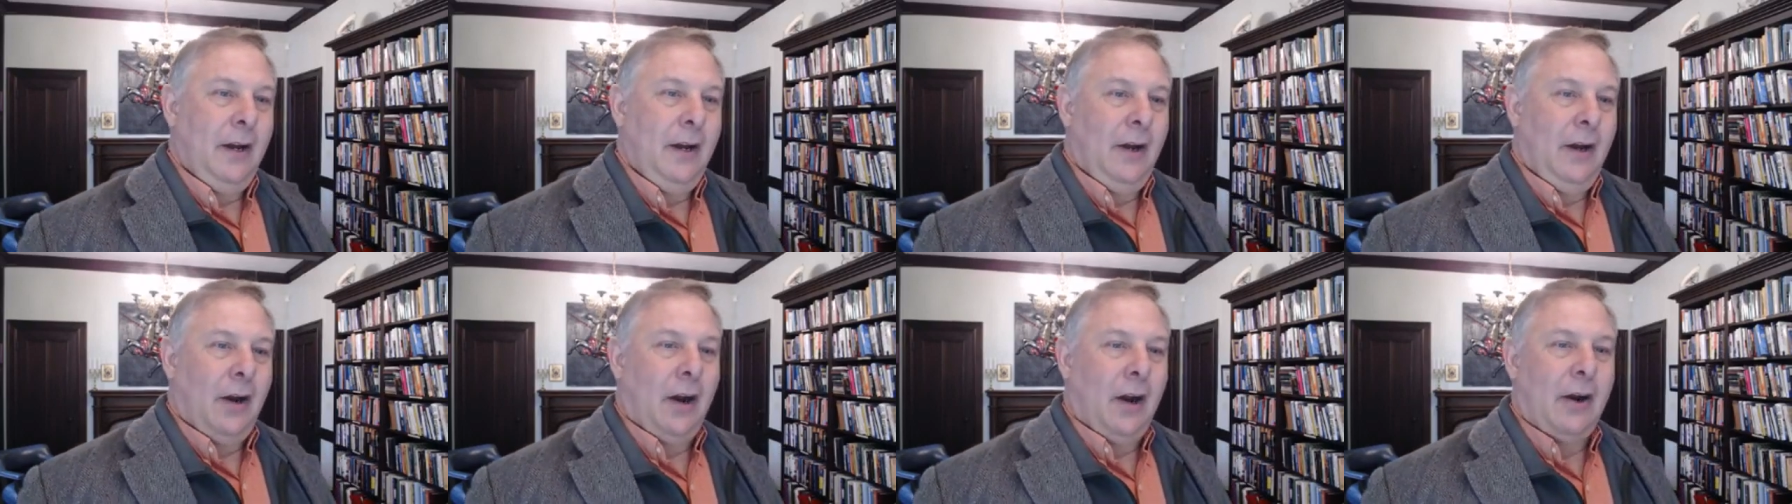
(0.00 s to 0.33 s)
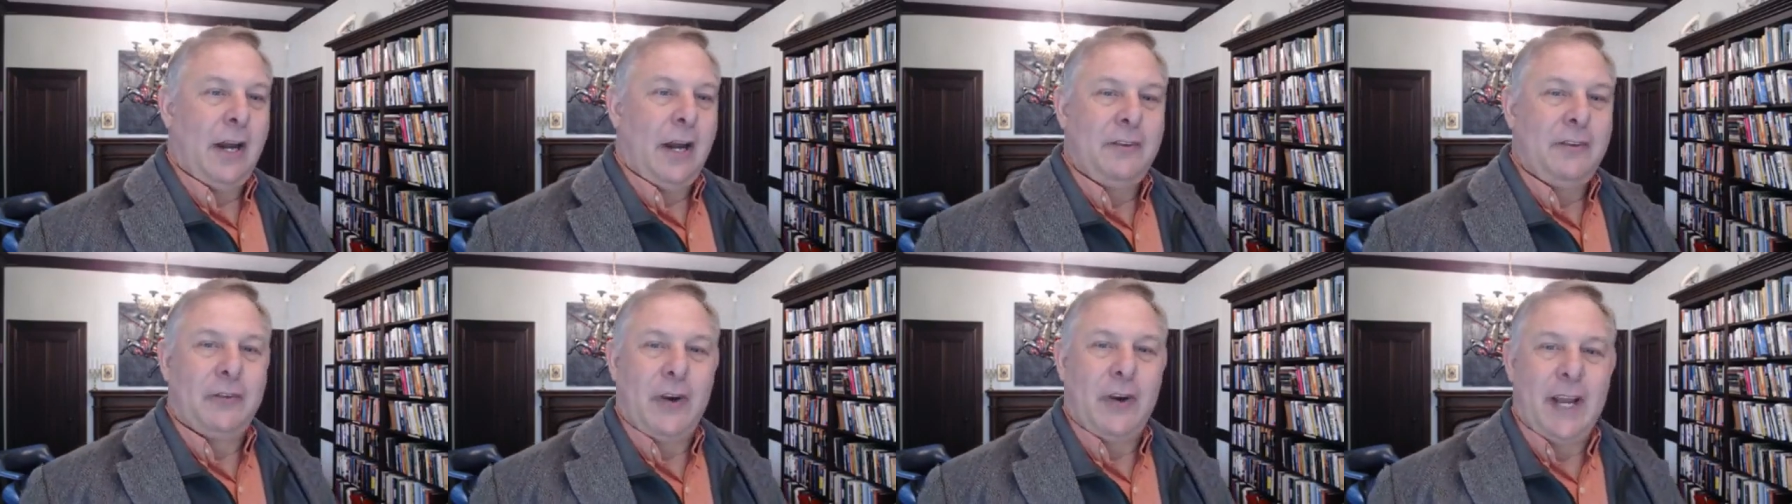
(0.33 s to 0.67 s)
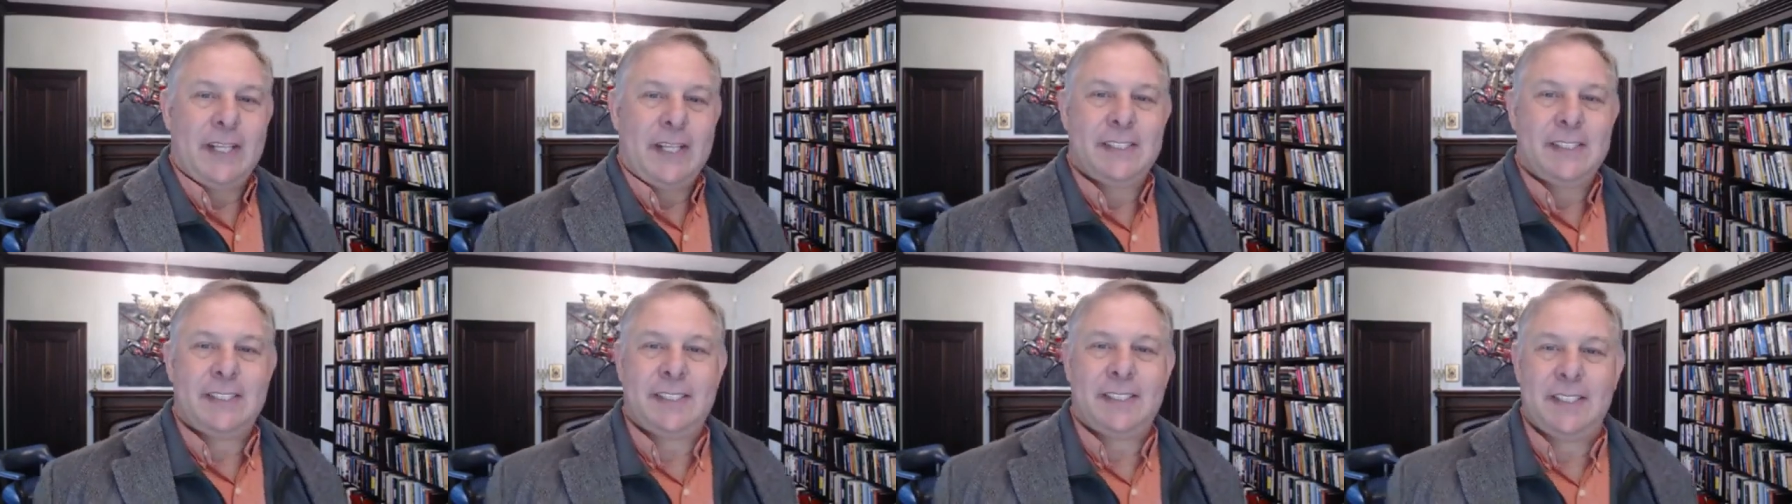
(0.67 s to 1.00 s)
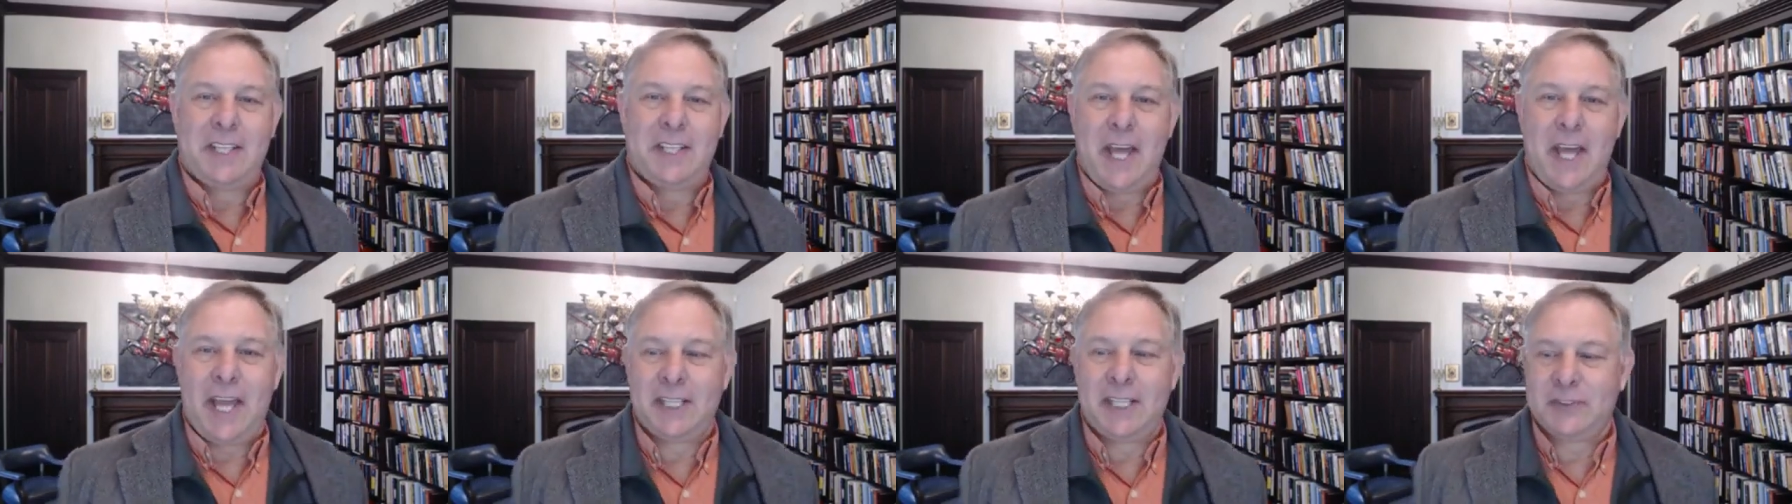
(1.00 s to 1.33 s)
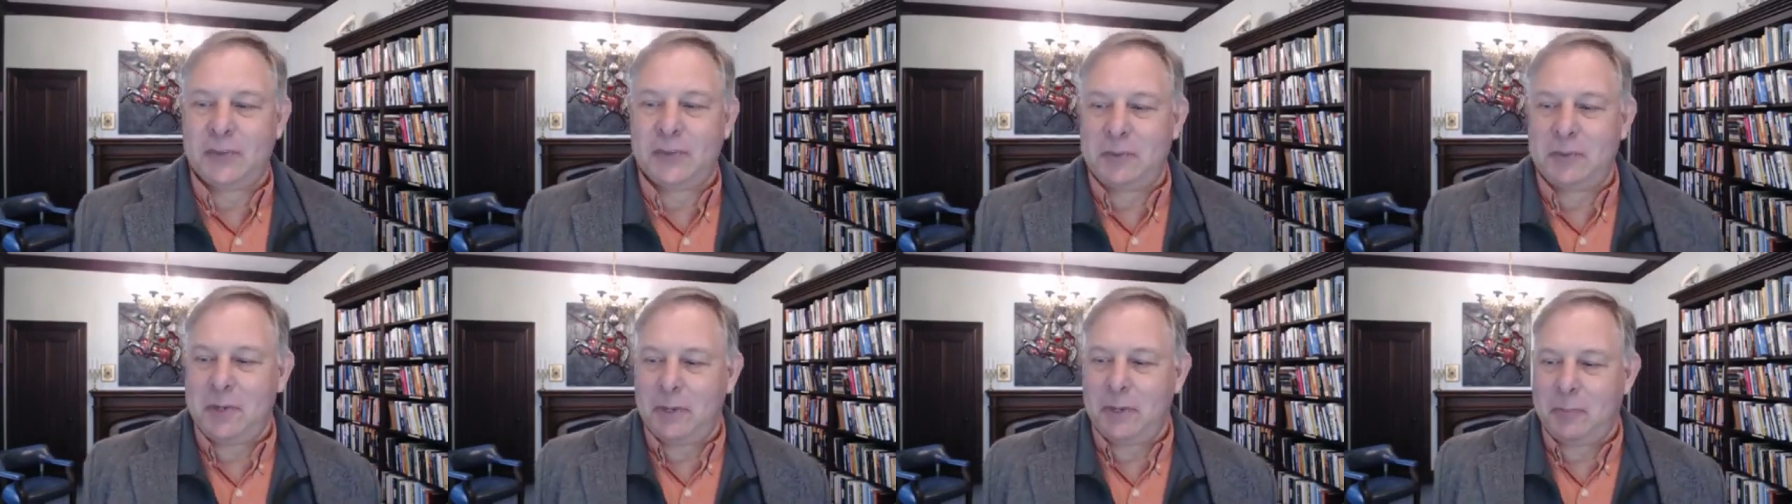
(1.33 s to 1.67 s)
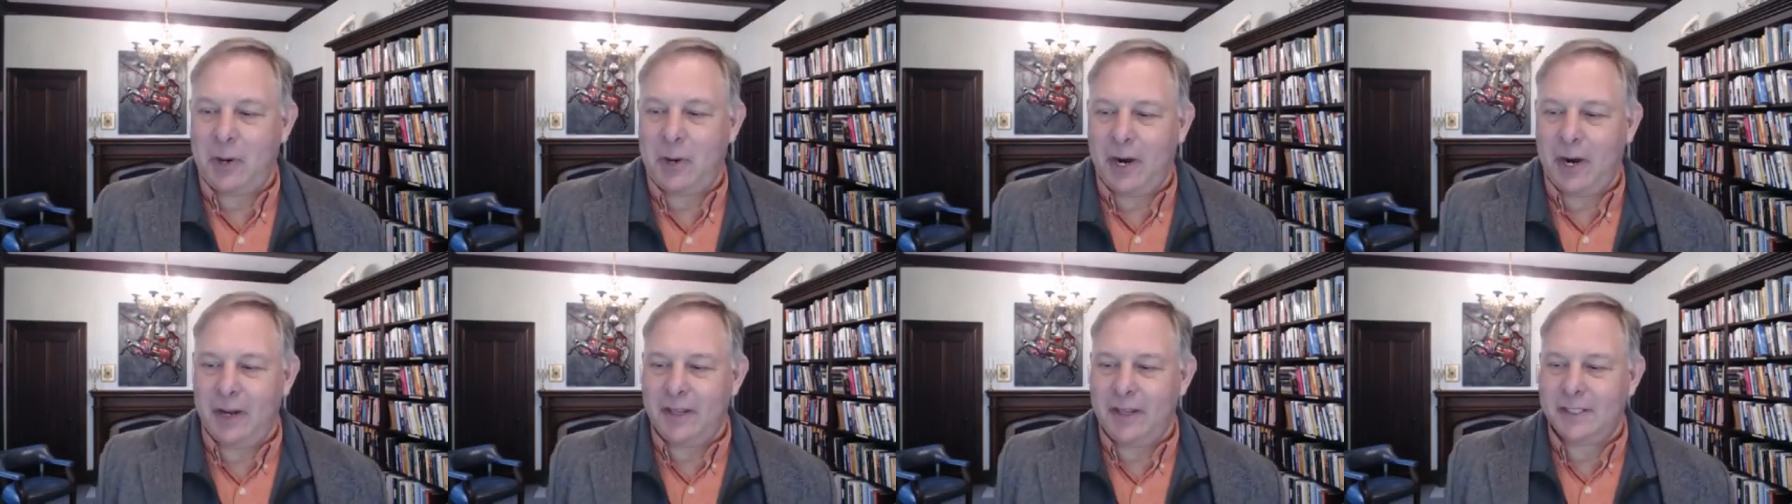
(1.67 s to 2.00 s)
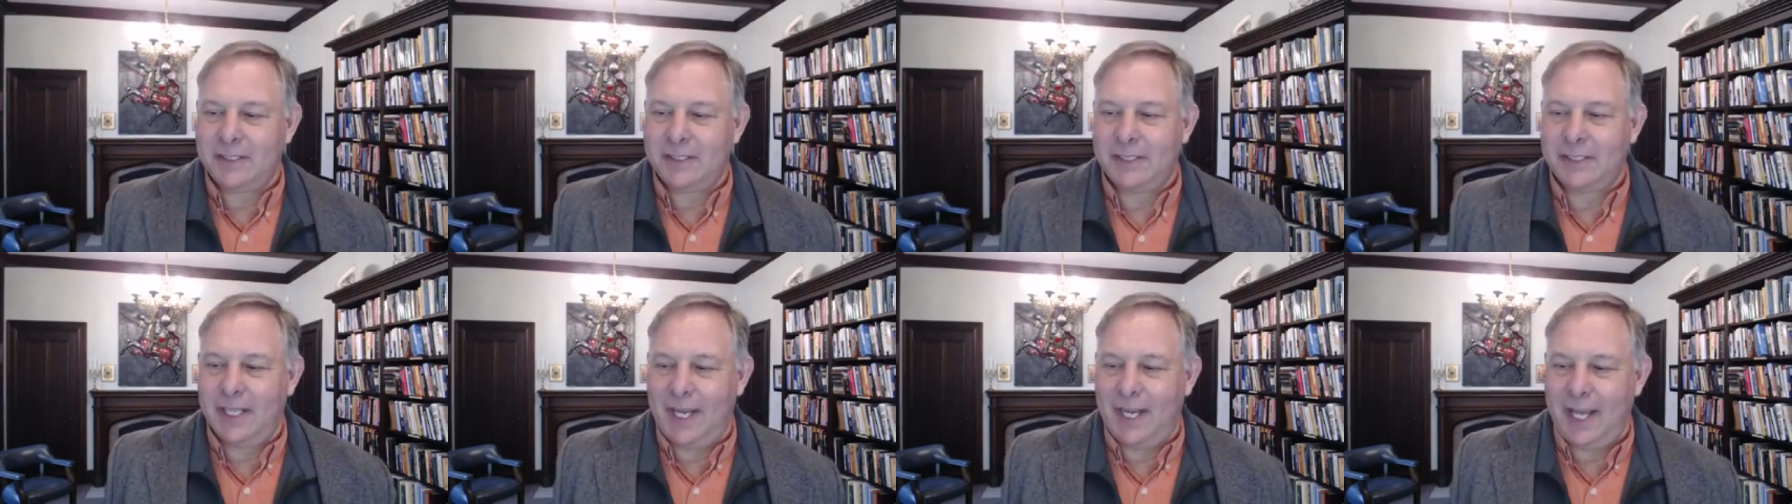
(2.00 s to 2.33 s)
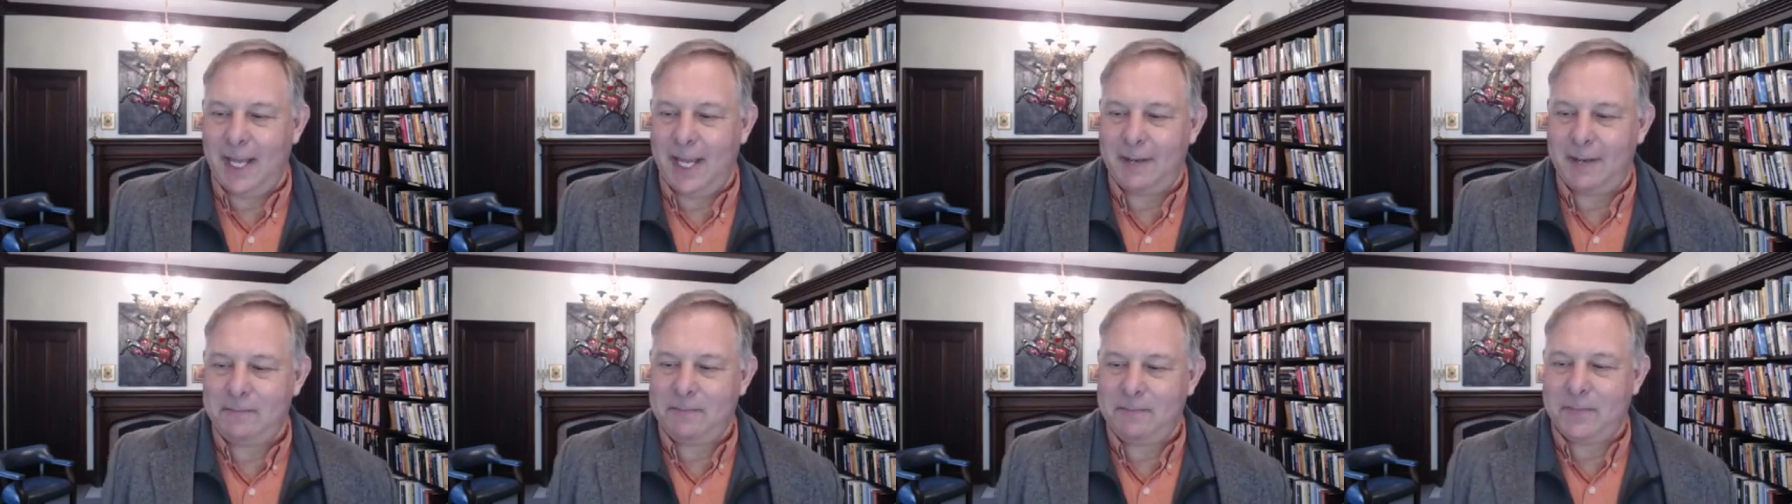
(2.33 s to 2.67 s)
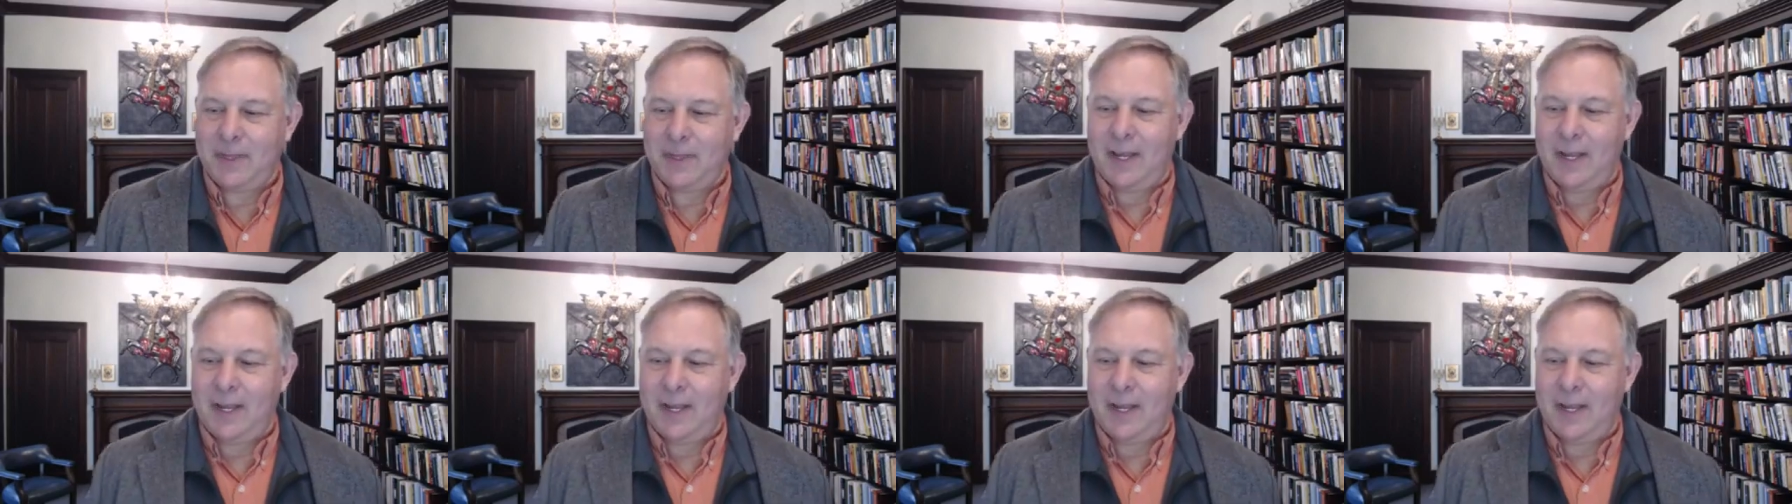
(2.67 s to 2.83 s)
All right, friends, thanks for being a part of this today.